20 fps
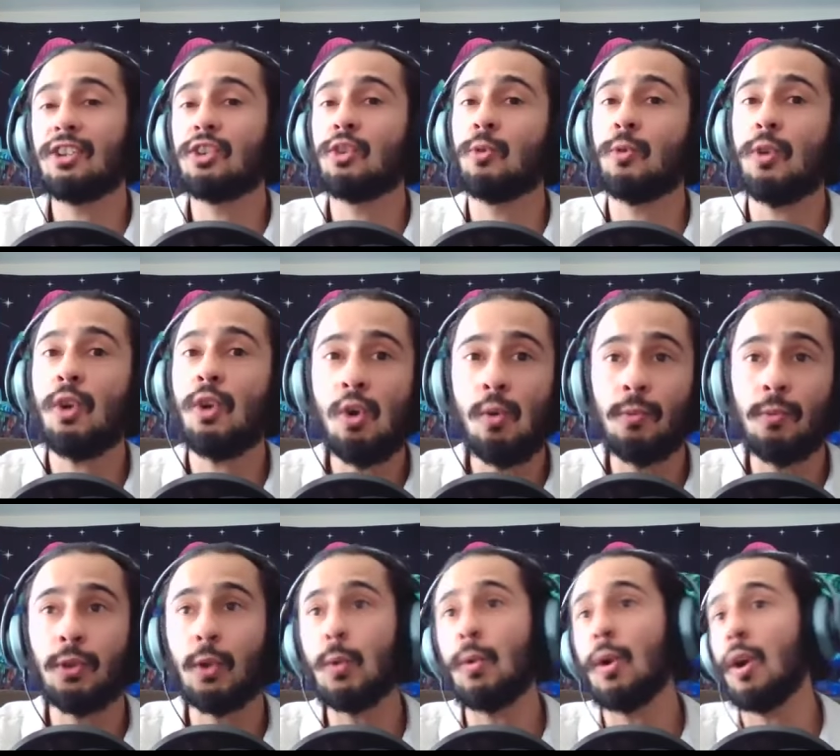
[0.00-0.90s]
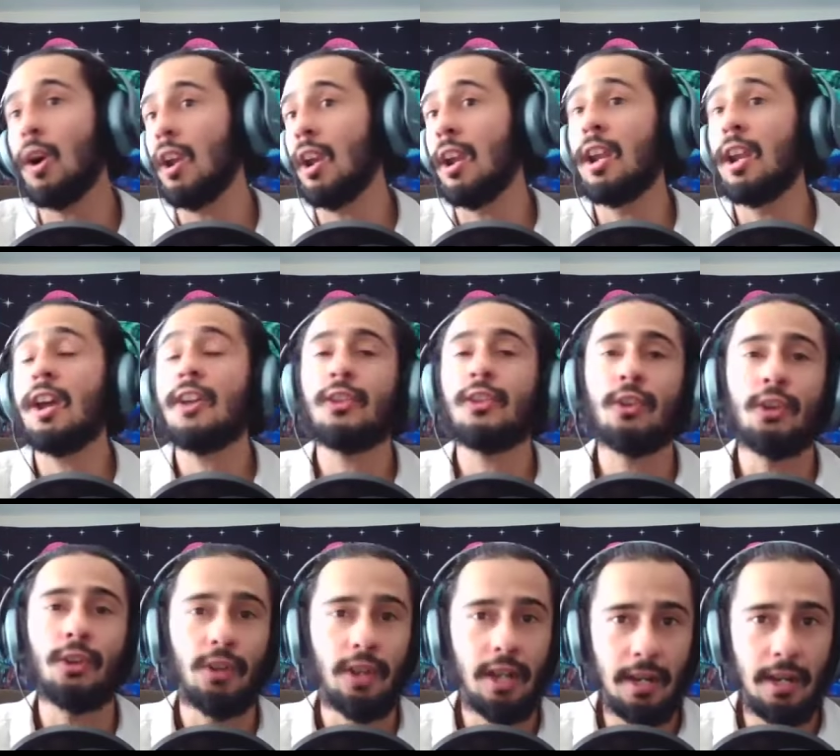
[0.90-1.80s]
Jerome threw
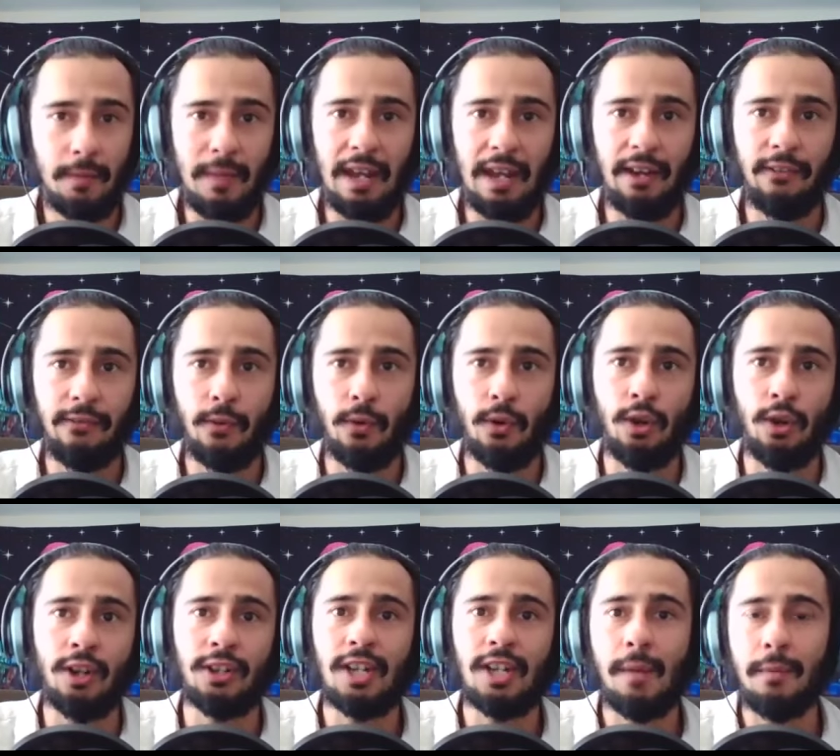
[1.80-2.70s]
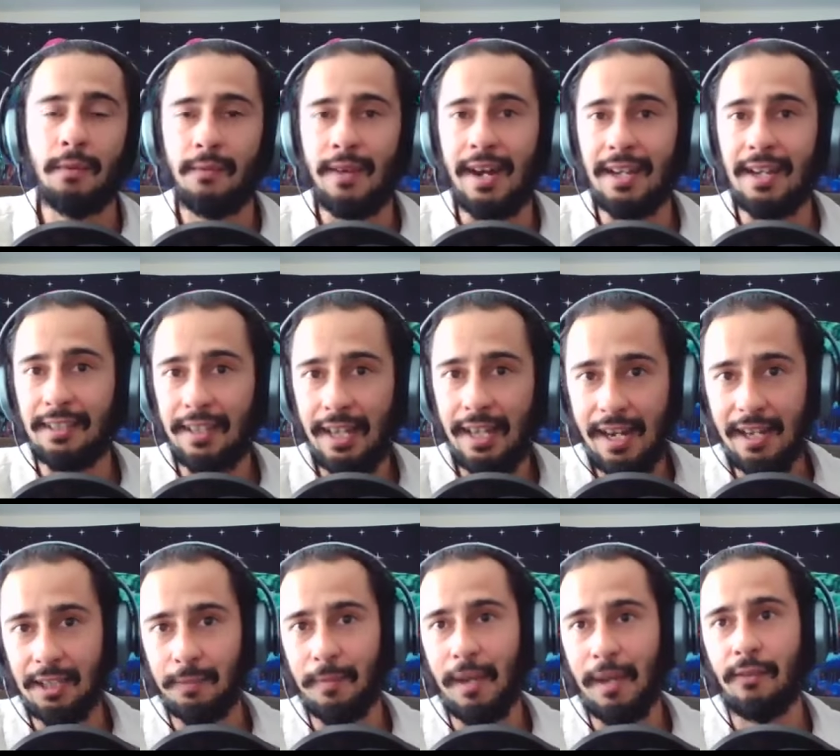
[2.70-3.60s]
another metaphor on top of
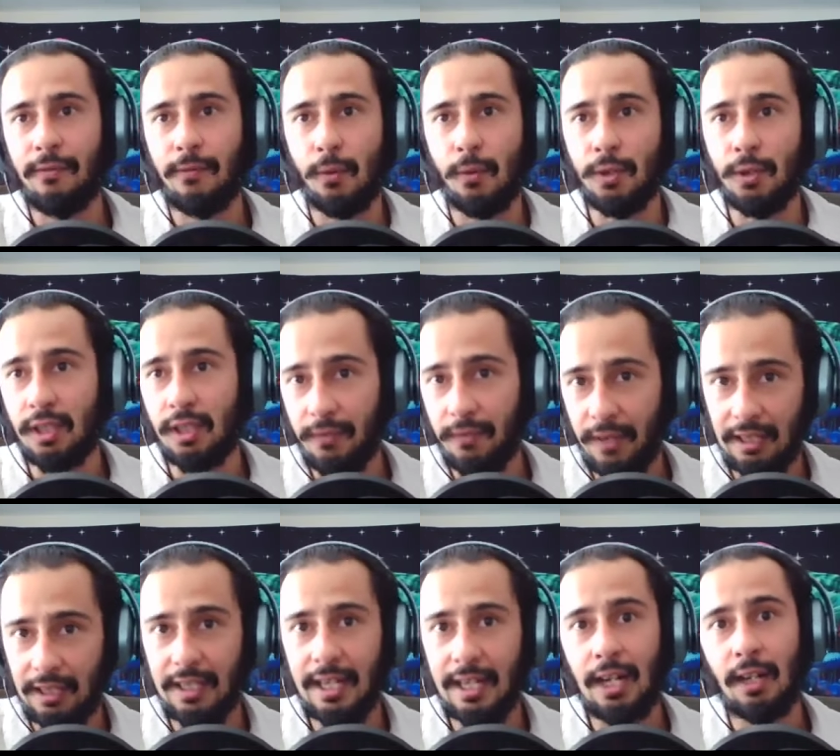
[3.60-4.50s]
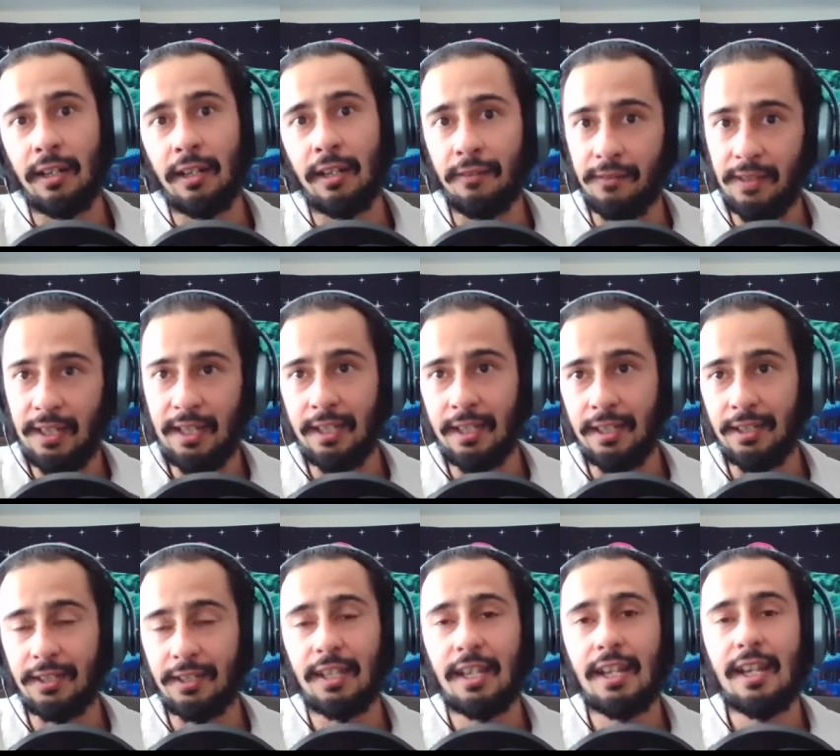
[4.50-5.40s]
Isaiah's metaphors of Helel and
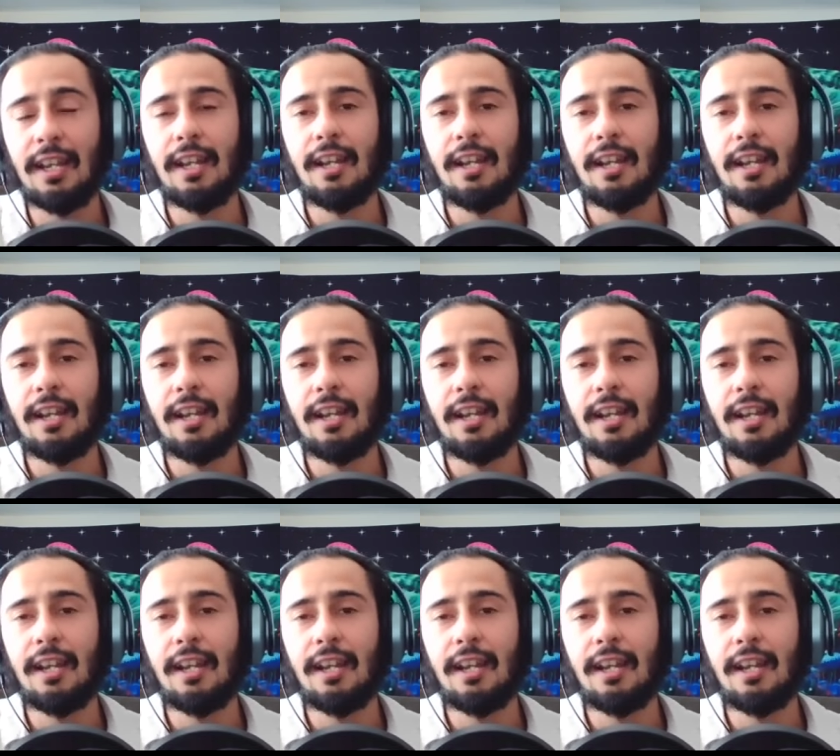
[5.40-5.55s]
Venus